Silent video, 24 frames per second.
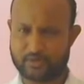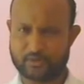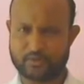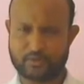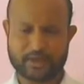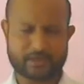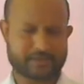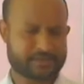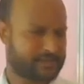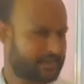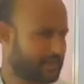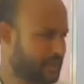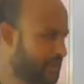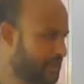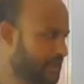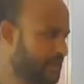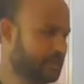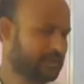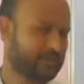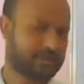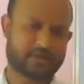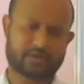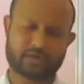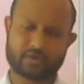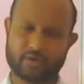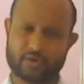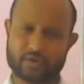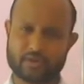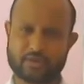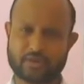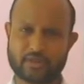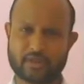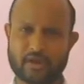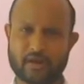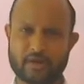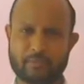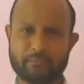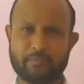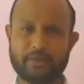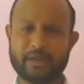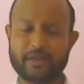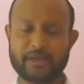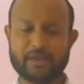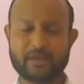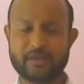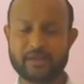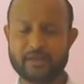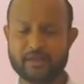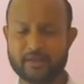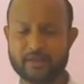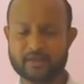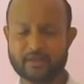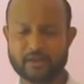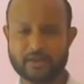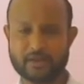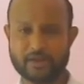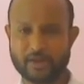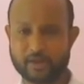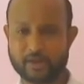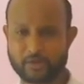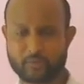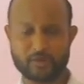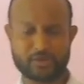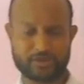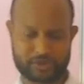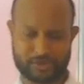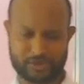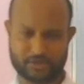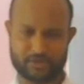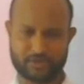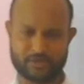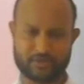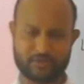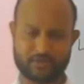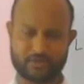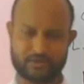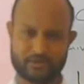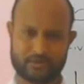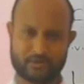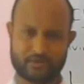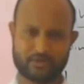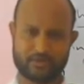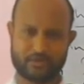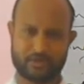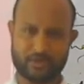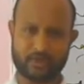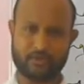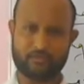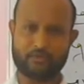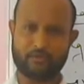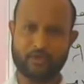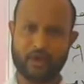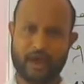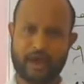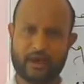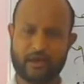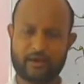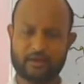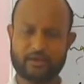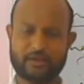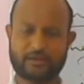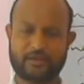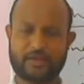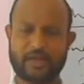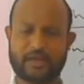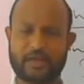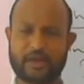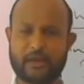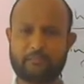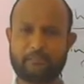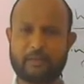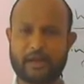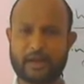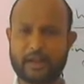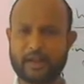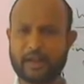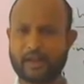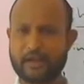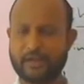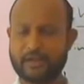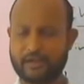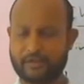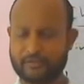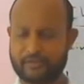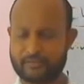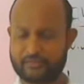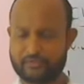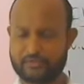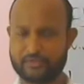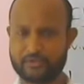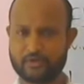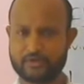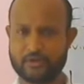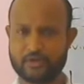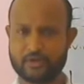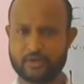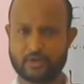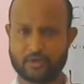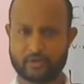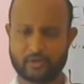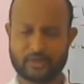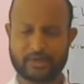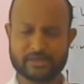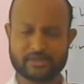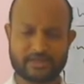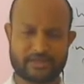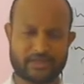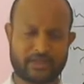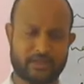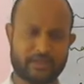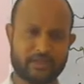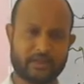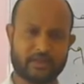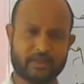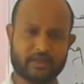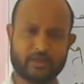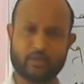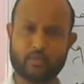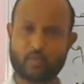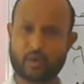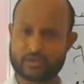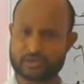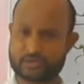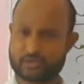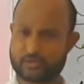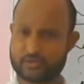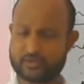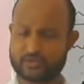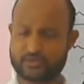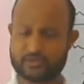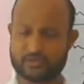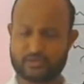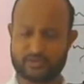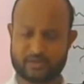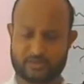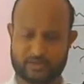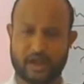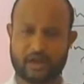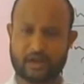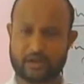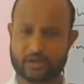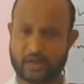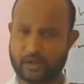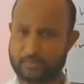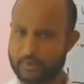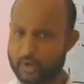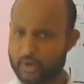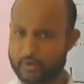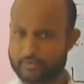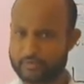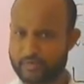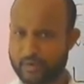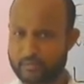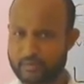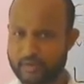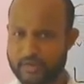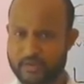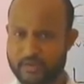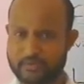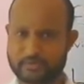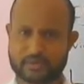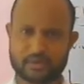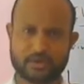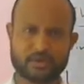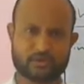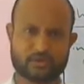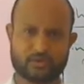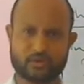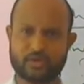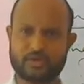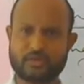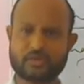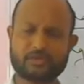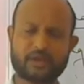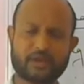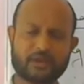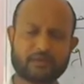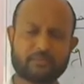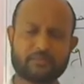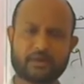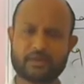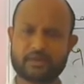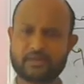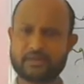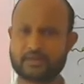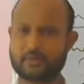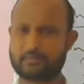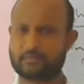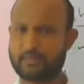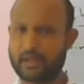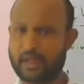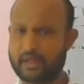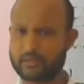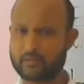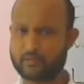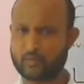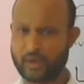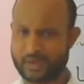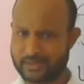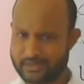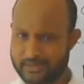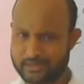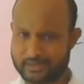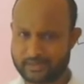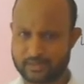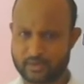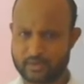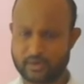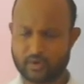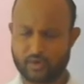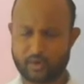You can see that the milky liquid. If you take a banana leaf, you can see the waters are coming out from the leaves. So it's nothing but it's a plant waste.